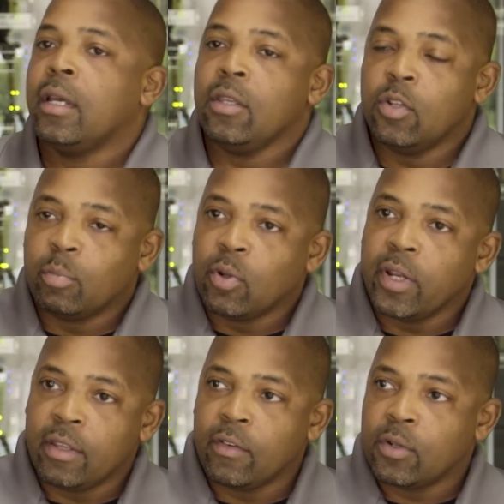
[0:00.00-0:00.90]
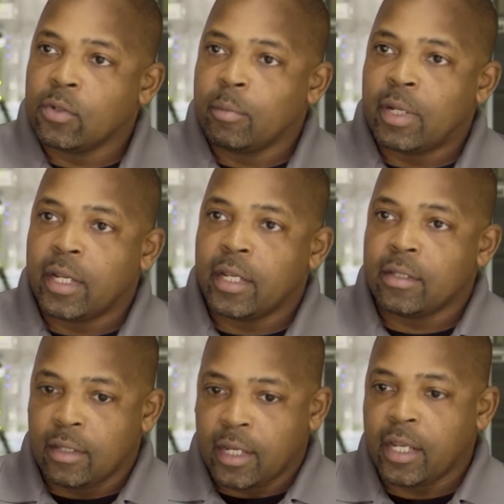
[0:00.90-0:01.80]
You deploy the virtual
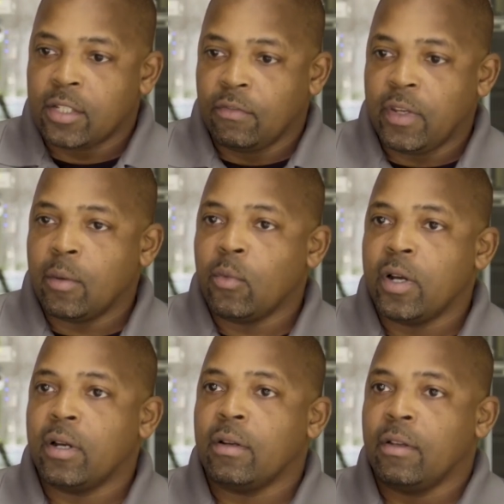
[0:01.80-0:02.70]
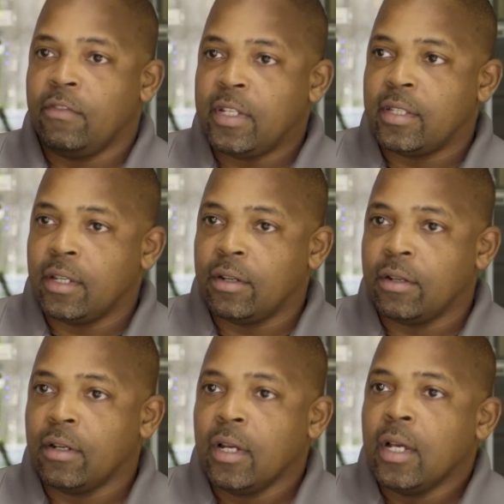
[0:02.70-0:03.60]
appliance. In the case of VMware, a
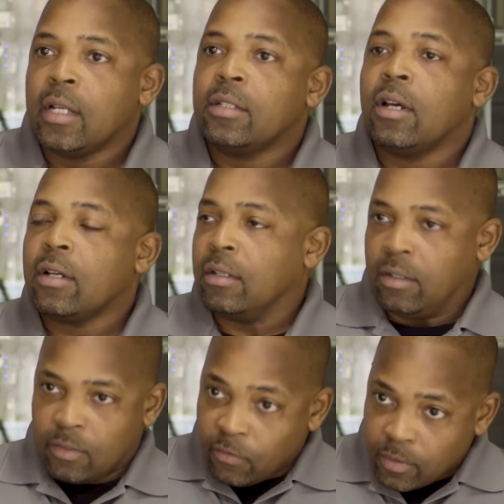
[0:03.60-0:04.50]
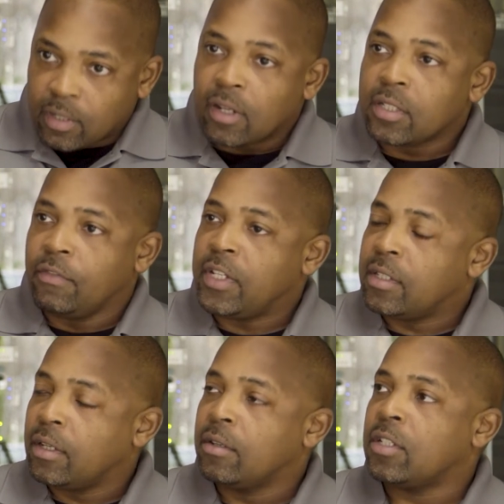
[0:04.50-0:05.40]
vCenter talks to
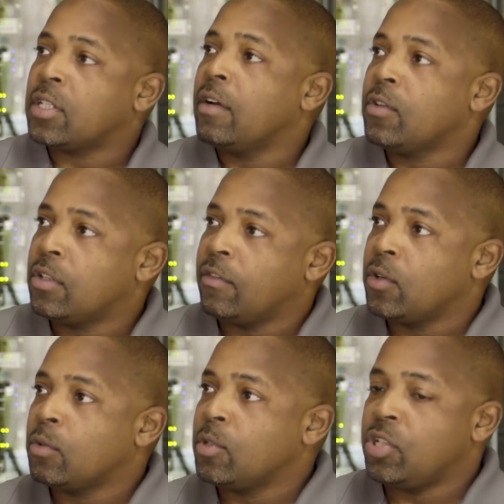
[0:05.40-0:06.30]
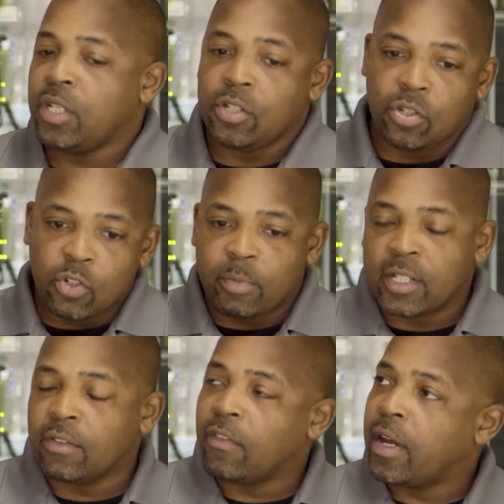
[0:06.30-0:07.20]
vCenter, discovers the virtual machines. You
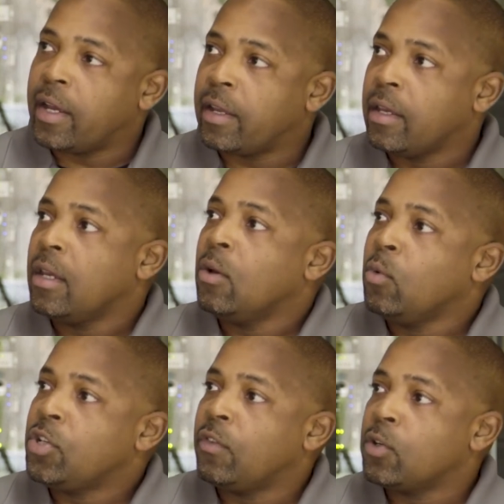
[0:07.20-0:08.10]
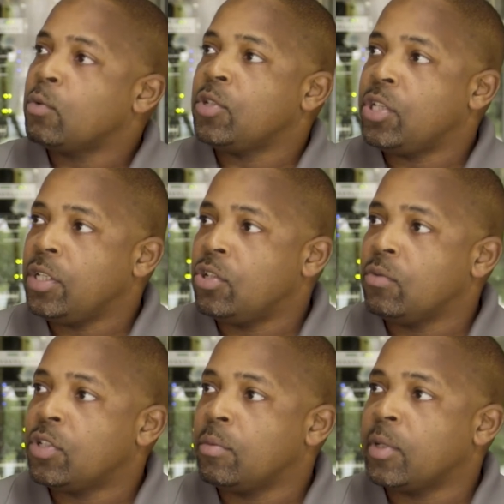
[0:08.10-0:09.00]
specify which virtual machines you
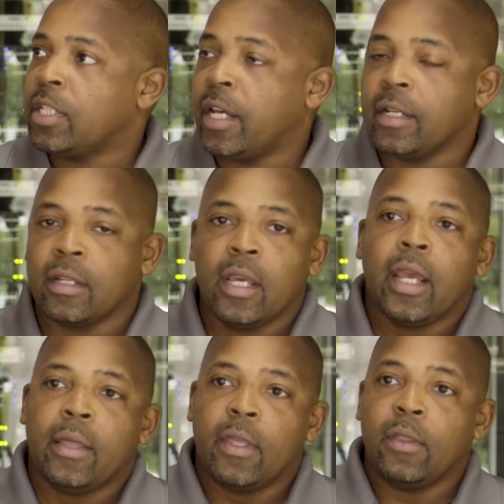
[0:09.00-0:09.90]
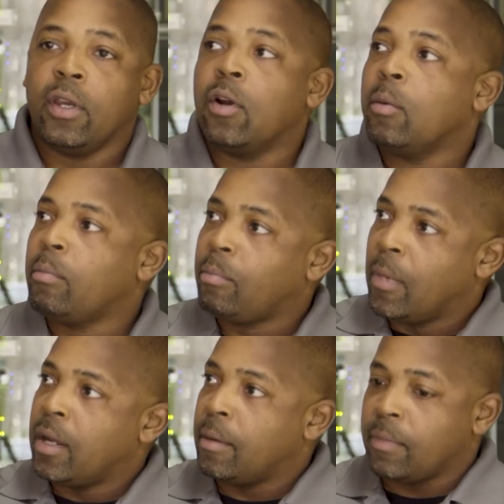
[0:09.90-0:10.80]
wish to protect, and then
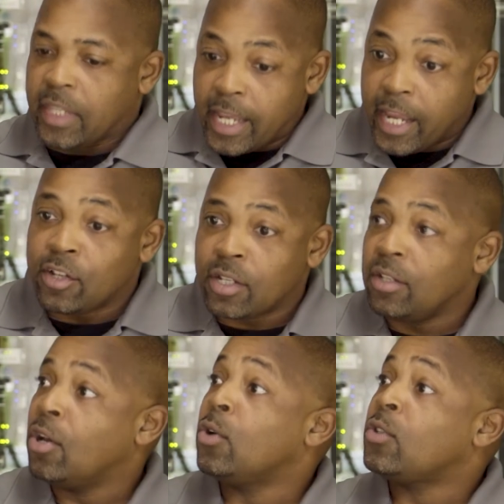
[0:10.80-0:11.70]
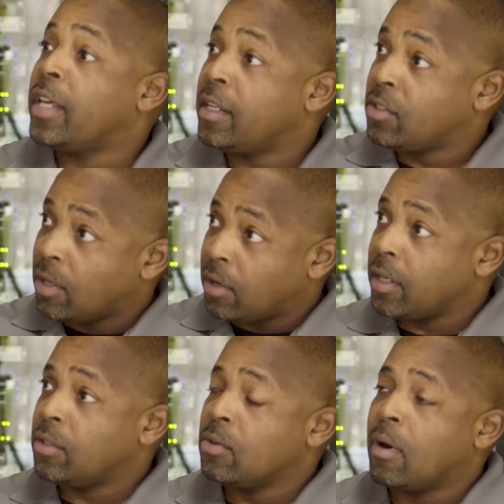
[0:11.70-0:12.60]
the agent knows that it's
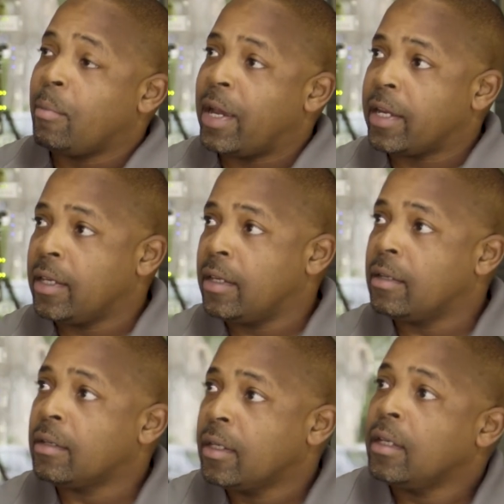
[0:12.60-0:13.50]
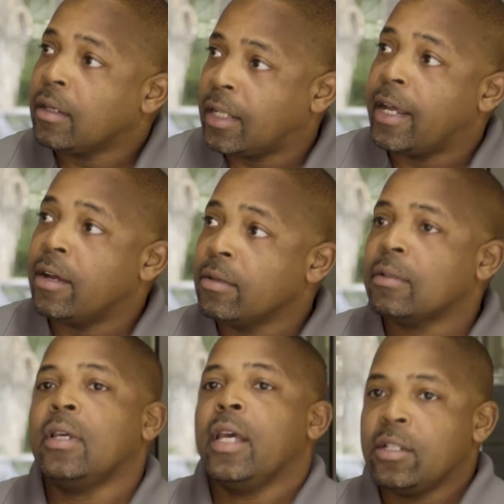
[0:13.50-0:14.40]
talking to our backend cloud,
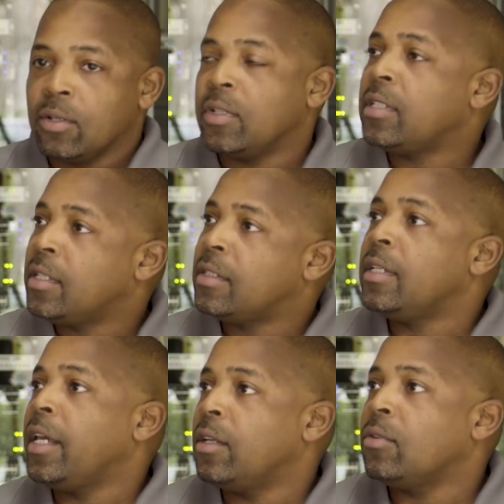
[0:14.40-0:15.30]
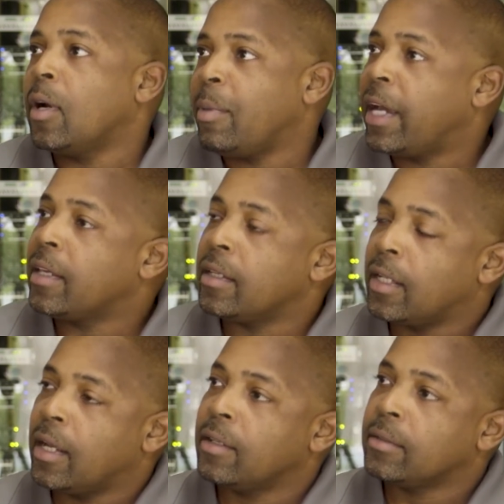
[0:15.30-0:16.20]
and so it sends the data to our backend
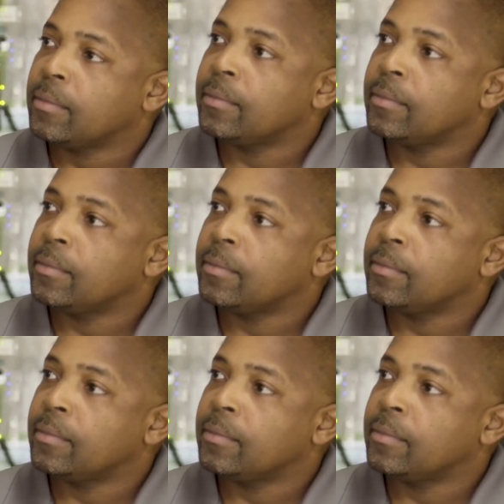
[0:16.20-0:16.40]
cloud.